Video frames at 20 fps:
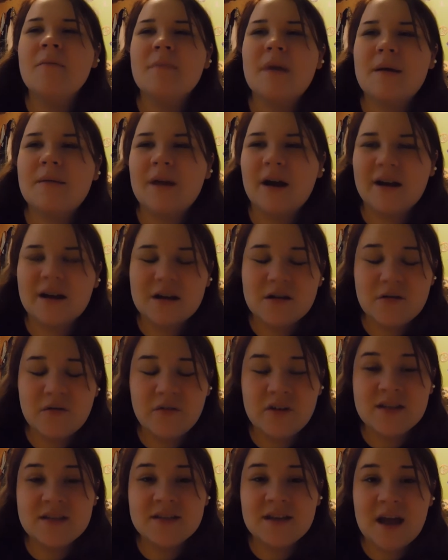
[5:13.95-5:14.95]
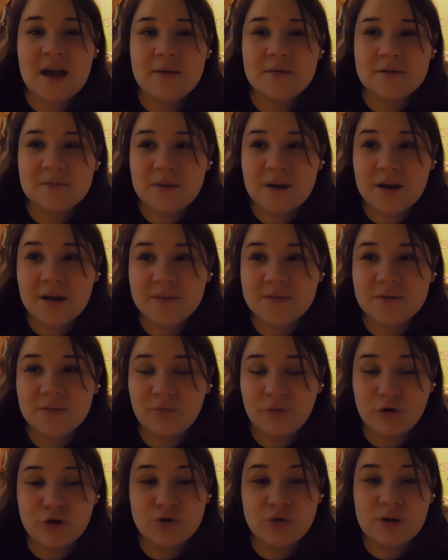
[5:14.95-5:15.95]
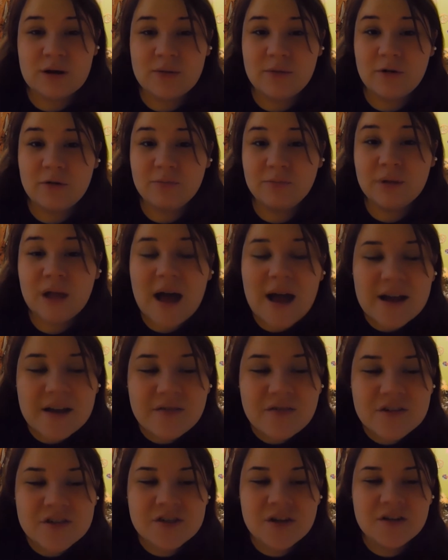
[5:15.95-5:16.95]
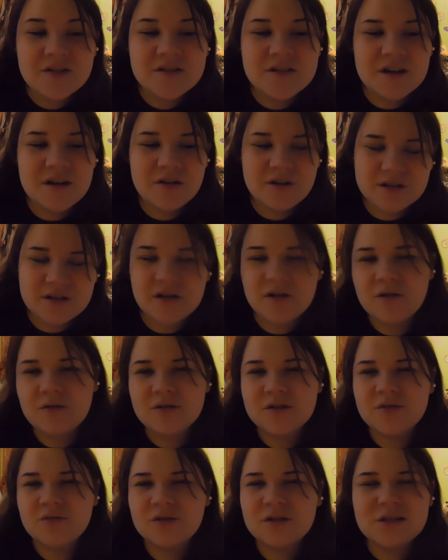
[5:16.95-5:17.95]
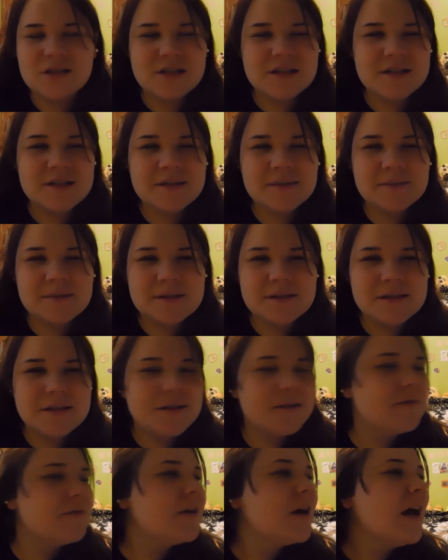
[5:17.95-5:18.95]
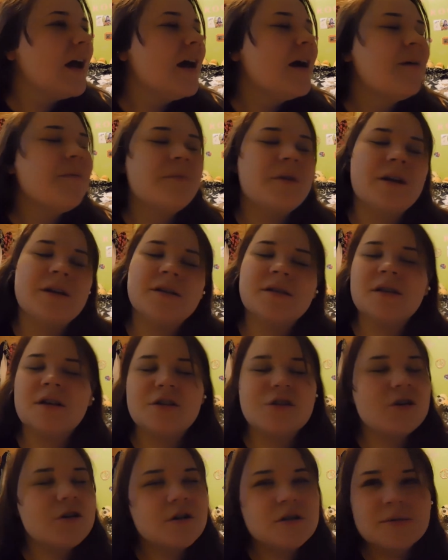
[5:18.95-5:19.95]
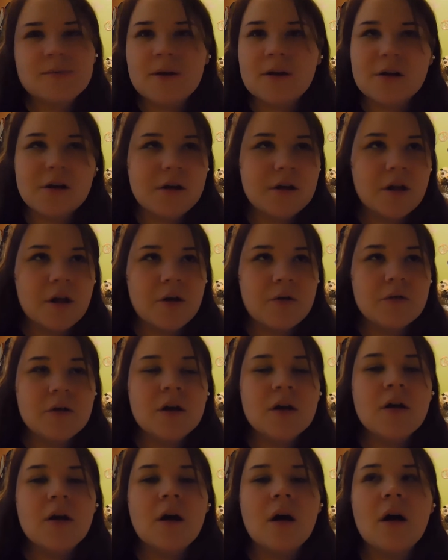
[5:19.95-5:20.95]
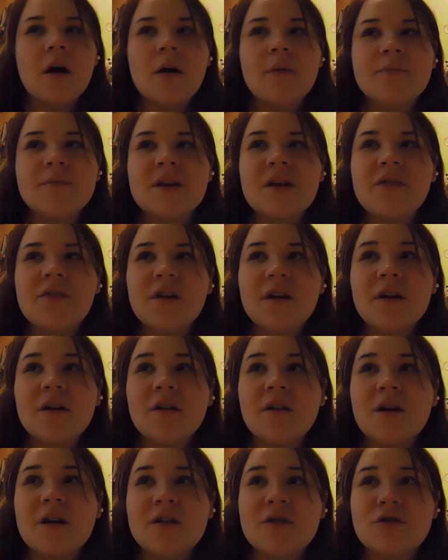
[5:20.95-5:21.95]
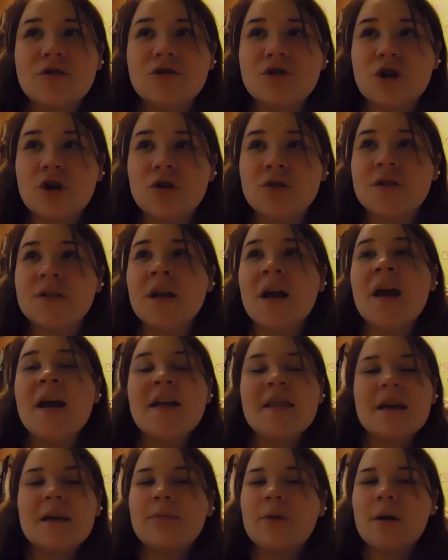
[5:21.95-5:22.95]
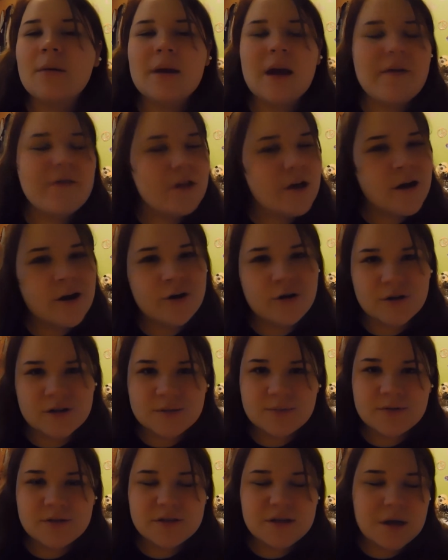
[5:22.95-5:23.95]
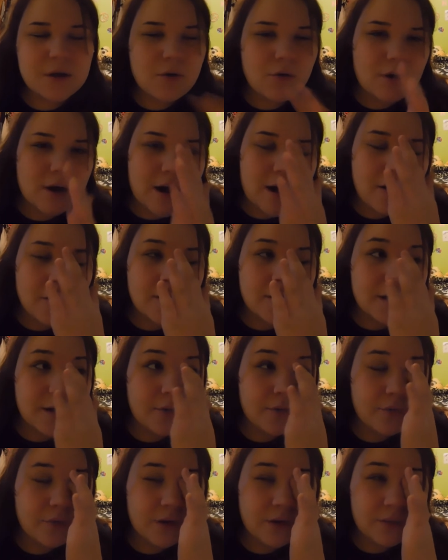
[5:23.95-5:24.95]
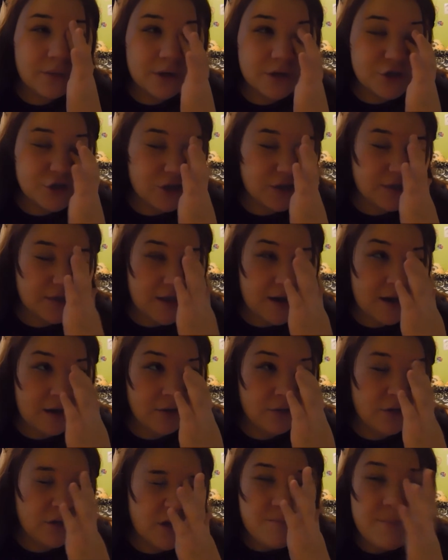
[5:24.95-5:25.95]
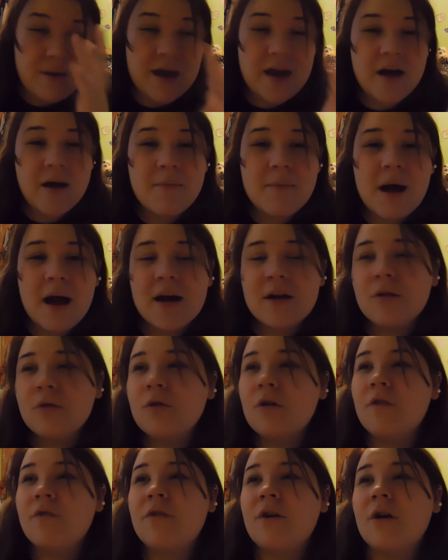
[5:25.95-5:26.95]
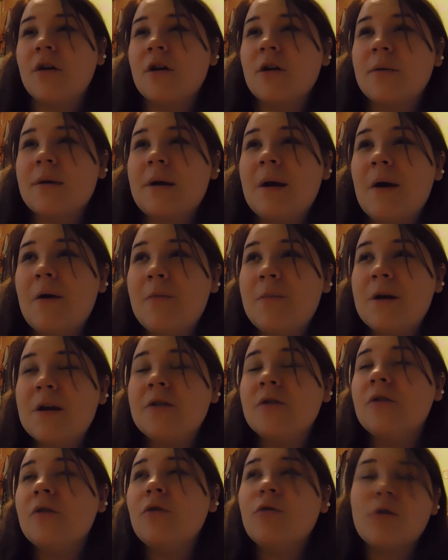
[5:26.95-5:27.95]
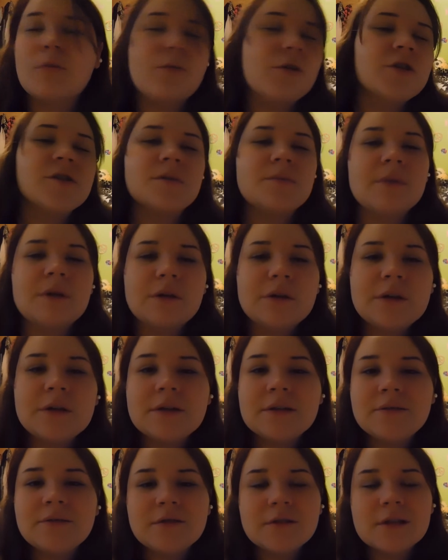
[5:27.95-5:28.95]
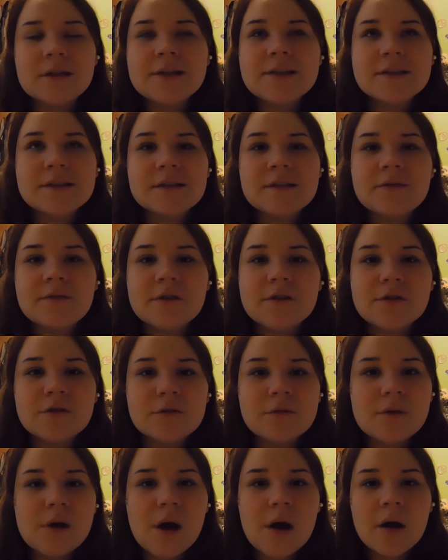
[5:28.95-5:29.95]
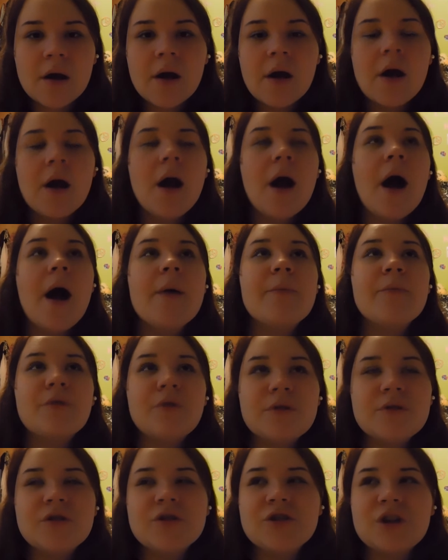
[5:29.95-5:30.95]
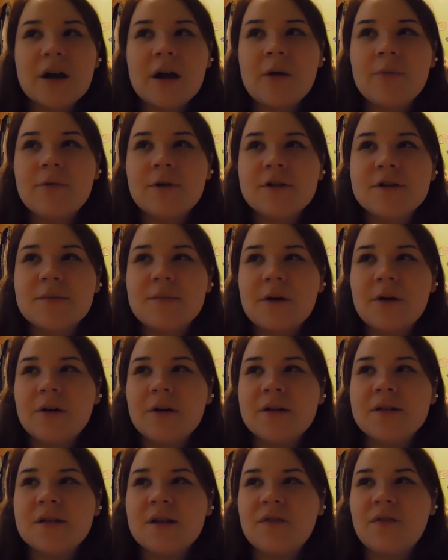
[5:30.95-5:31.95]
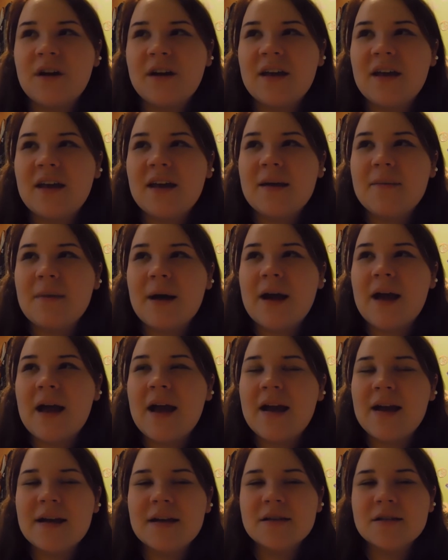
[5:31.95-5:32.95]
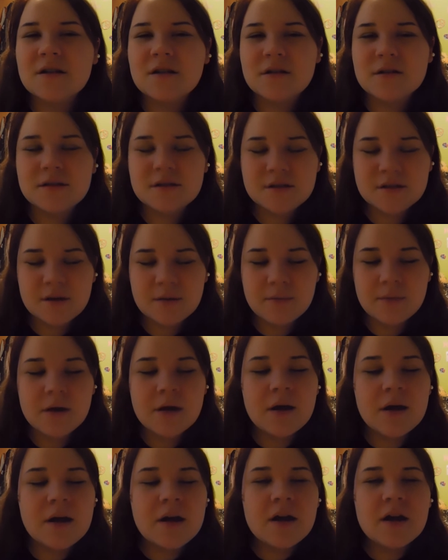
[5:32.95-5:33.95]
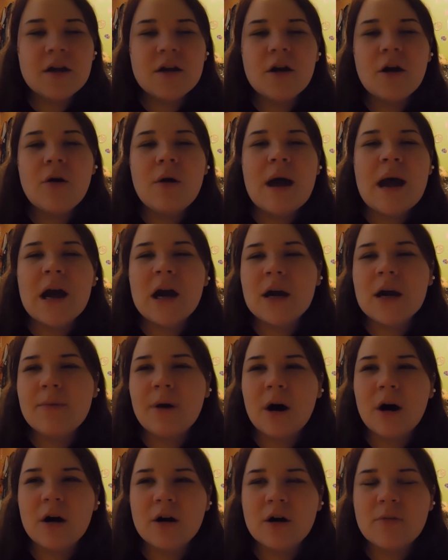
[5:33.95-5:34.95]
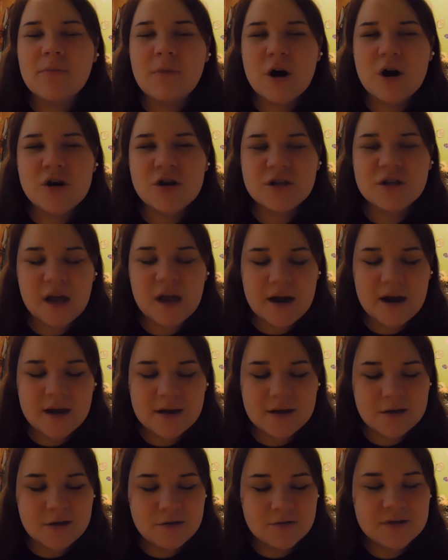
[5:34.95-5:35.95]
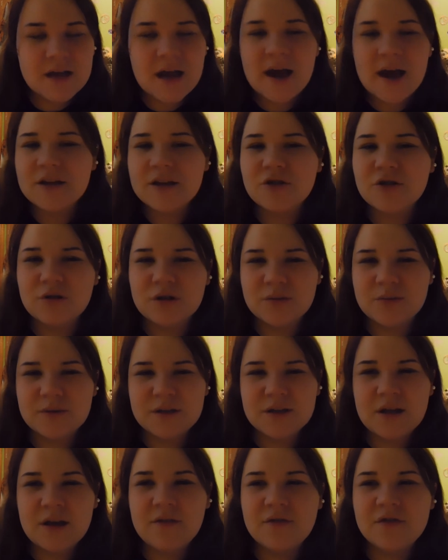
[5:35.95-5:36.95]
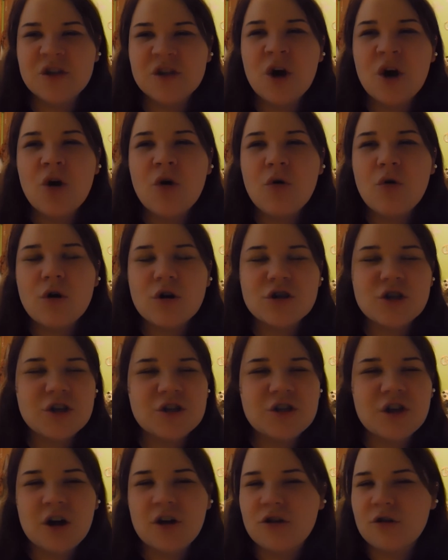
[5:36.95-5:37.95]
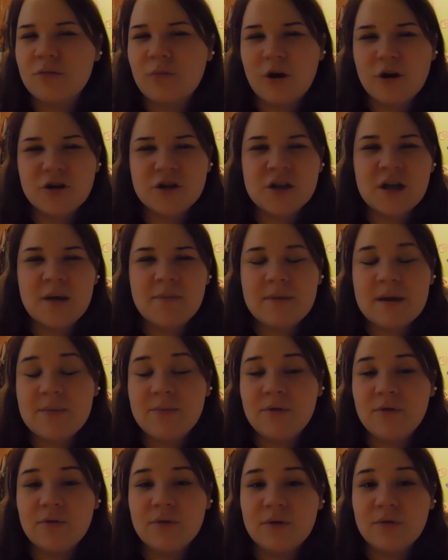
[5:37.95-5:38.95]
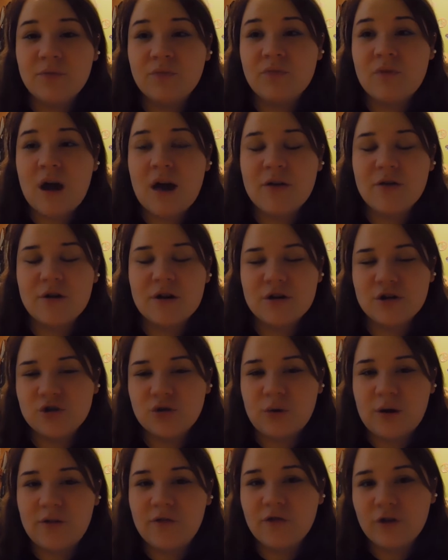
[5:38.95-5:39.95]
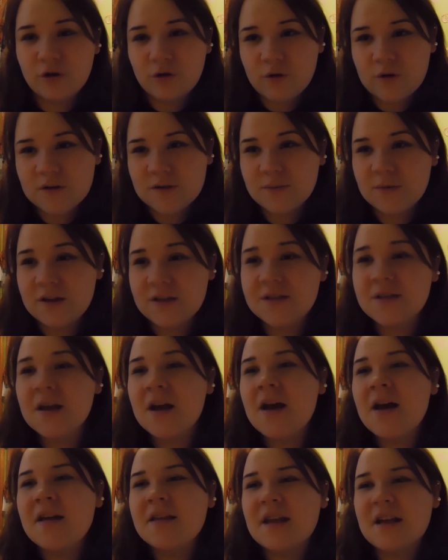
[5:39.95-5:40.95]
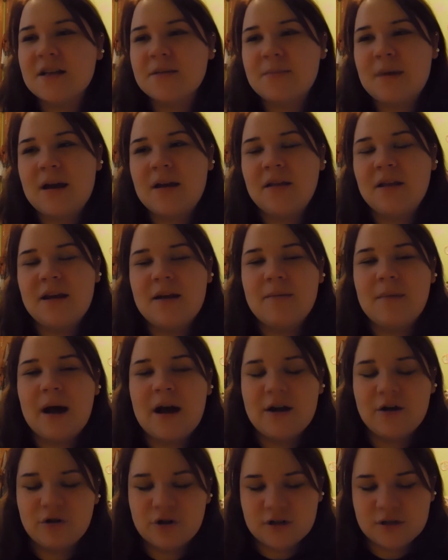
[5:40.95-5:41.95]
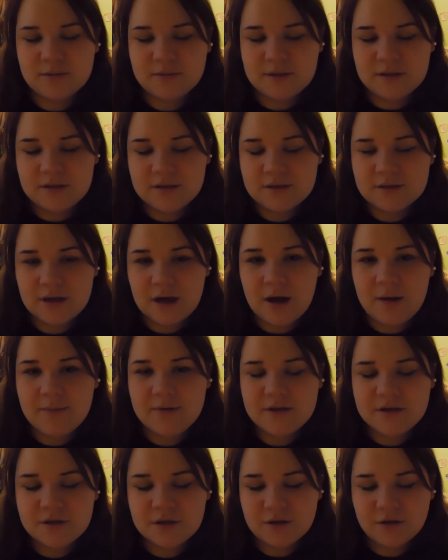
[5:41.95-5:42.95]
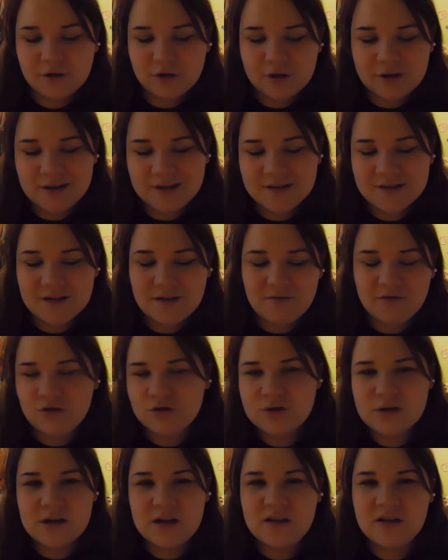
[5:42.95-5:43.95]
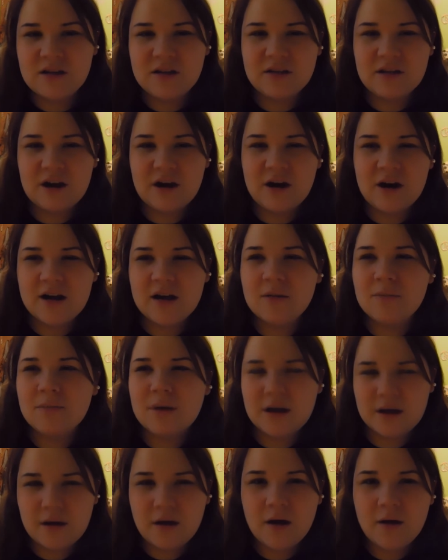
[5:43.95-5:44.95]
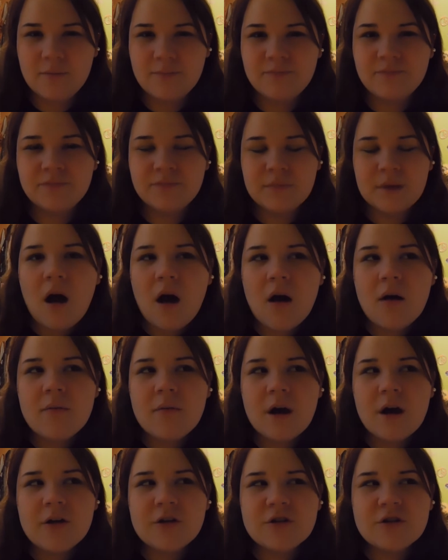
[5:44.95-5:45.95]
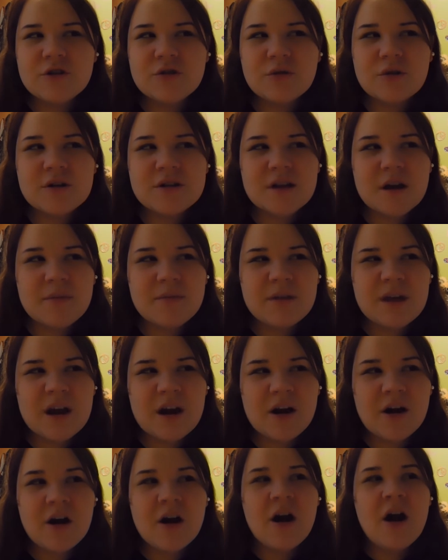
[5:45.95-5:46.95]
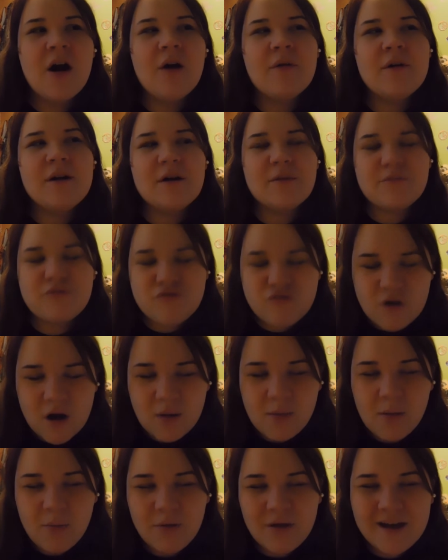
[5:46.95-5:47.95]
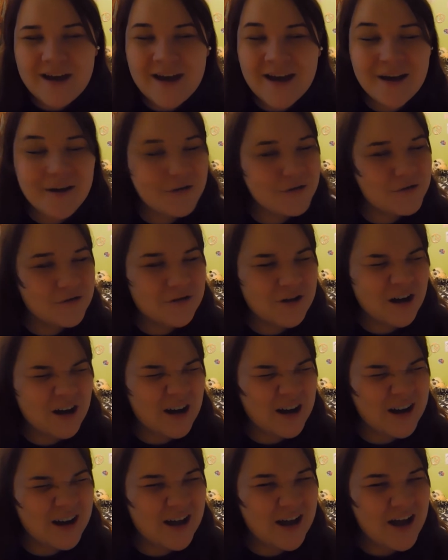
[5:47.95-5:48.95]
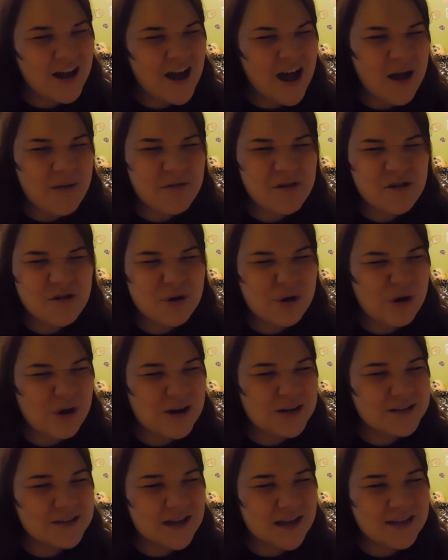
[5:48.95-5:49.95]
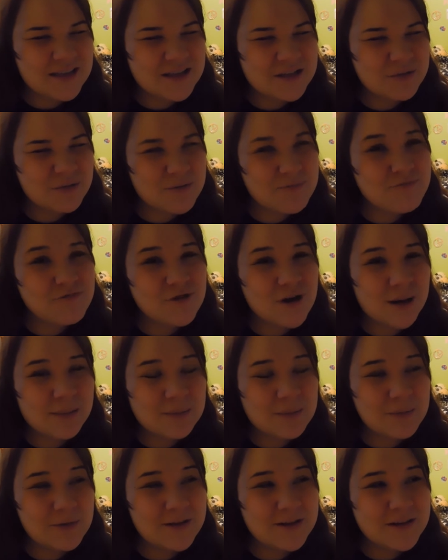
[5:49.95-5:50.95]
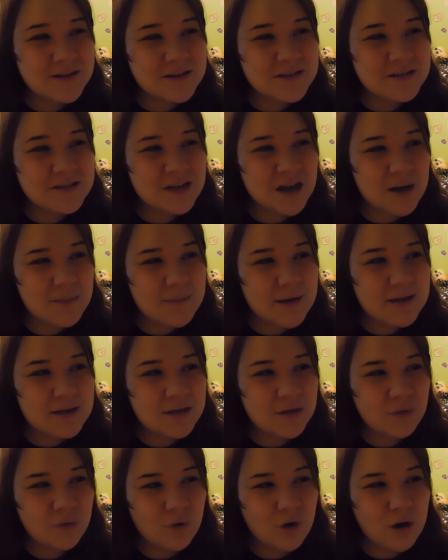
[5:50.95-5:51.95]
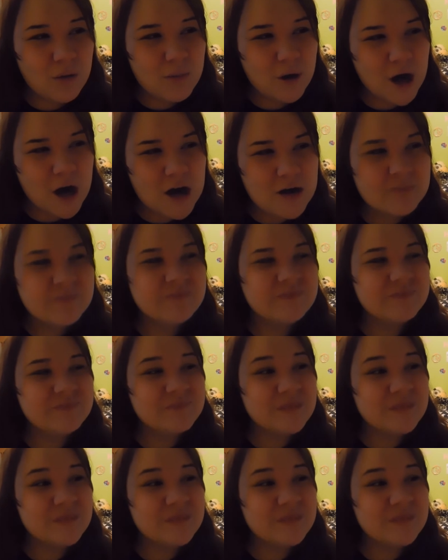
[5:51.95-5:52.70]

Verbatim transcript: Maybe I can convince Gabe to pick up some Rue 21 Black if it's on sale, because I know it's really expensive, but it's such a good smelling cologne. Definitely going to look at their shirts. They probably have a lot of Christmas decor out, and I really want to check that out. BAM! I don't know if they're going to be open, or Books A Million if you guys live under a rock. I'm going to check out Books A Million, see if I can get my hands on some, you know, Harry Potter merch that I can use as Christmas gifts, or just other merch that people would rather enjoy for Christmas. That's mainly my Christmas stop, is to look and see if there's anything there I can pick up. Other stores up there, we are probably, oh god, I'm going to regret saying this, we're probably going to stop at the Walmart.